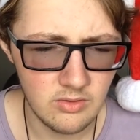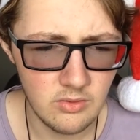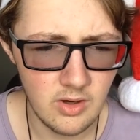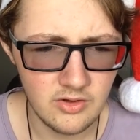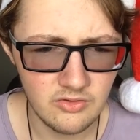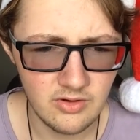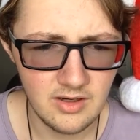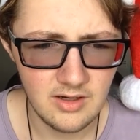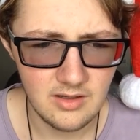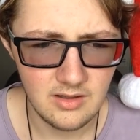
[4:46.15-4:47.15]
you're
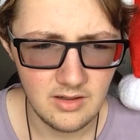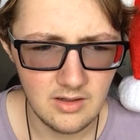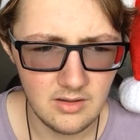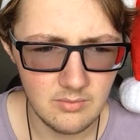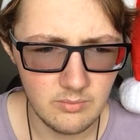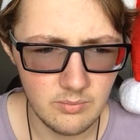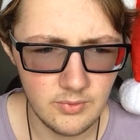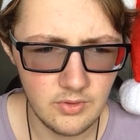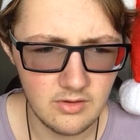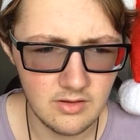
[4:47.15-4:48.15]
actually
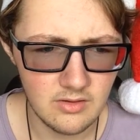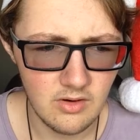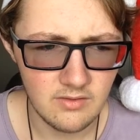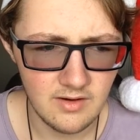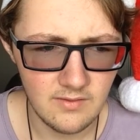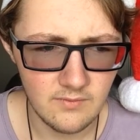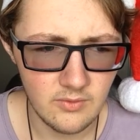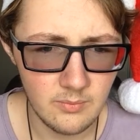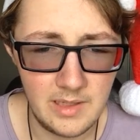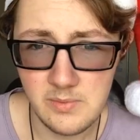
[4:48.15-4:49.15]
producing content
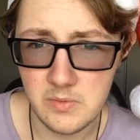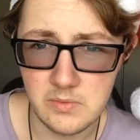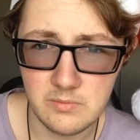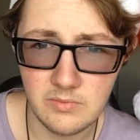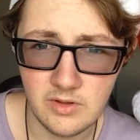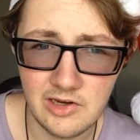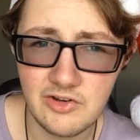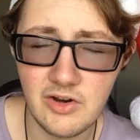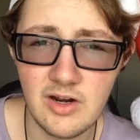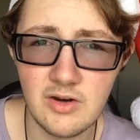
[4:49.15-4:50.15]
for people. You
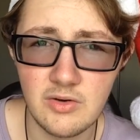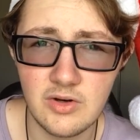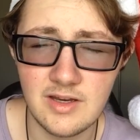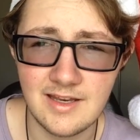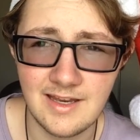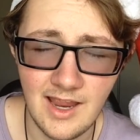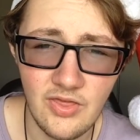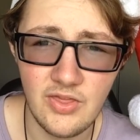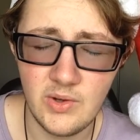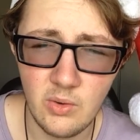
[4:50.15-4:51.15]
actually gotta
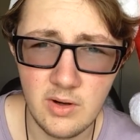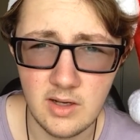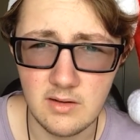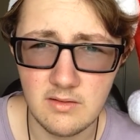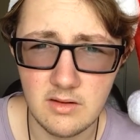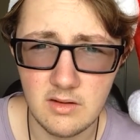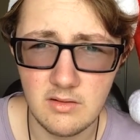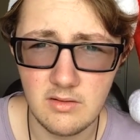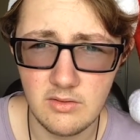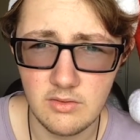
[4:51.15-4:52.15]
get the audience.
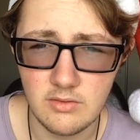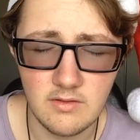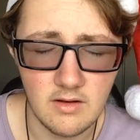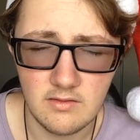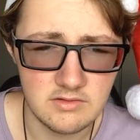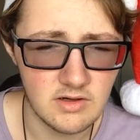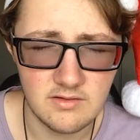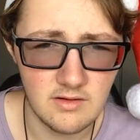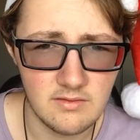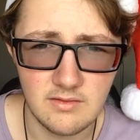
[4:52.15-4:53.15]
That
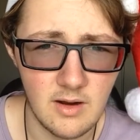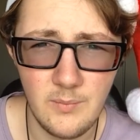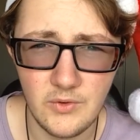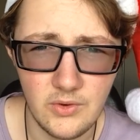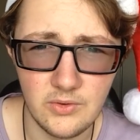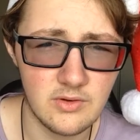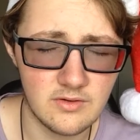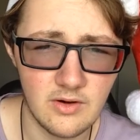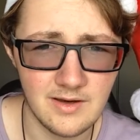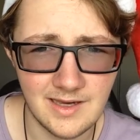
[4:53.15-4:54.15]
just doesn't come to you, you
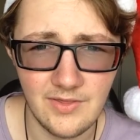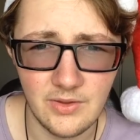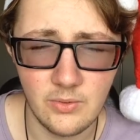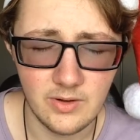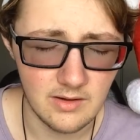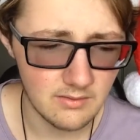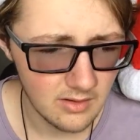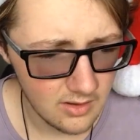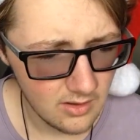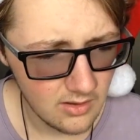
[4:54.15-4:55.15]
just gotta get the audience.
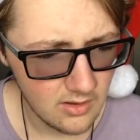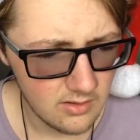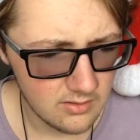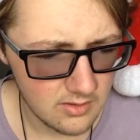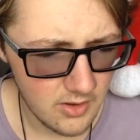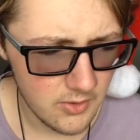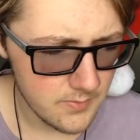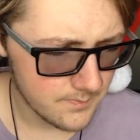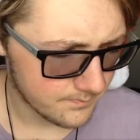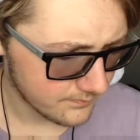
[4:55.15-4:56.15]
So,